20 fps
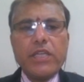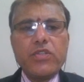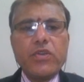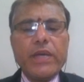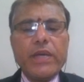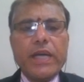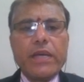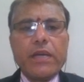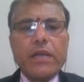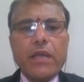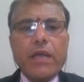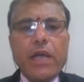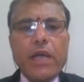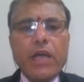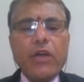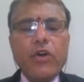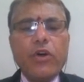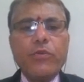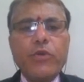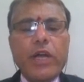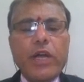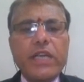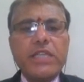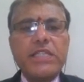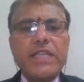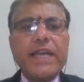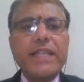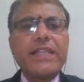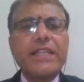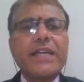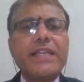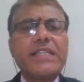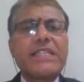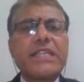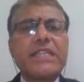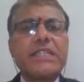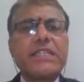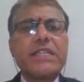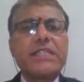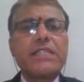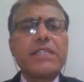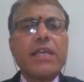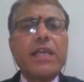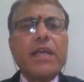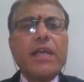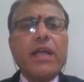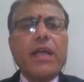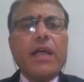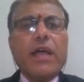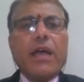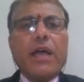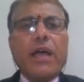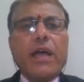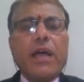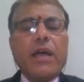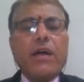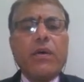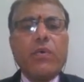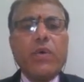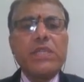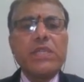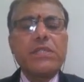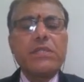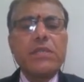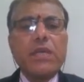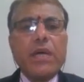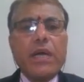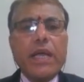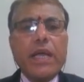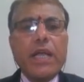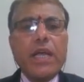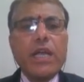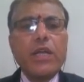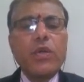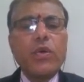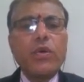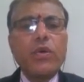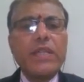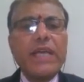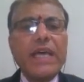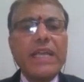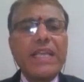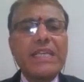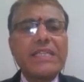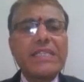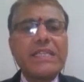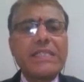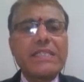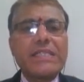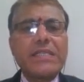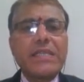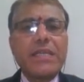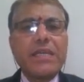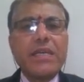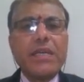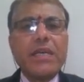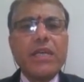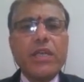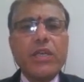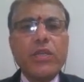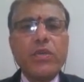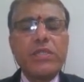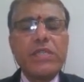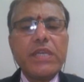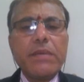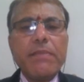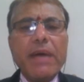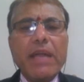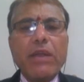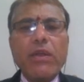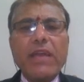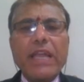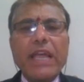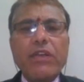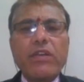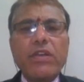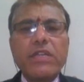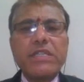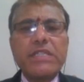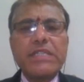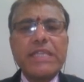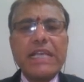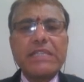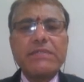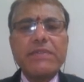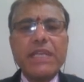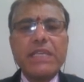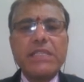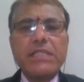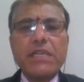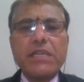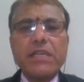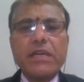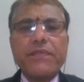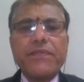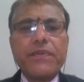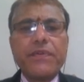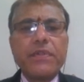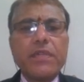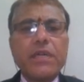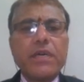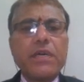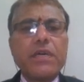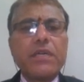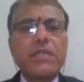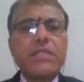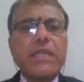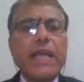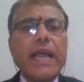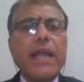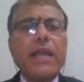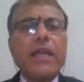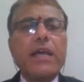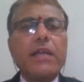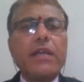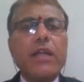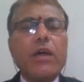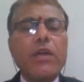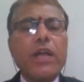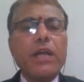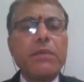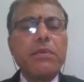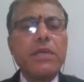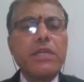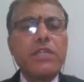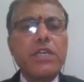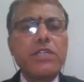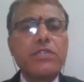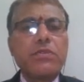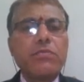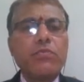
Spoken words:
student, I hope you are understanding the discussions. Once I conclude the analysis using manual calculations as well as that of the STAAD, now let me just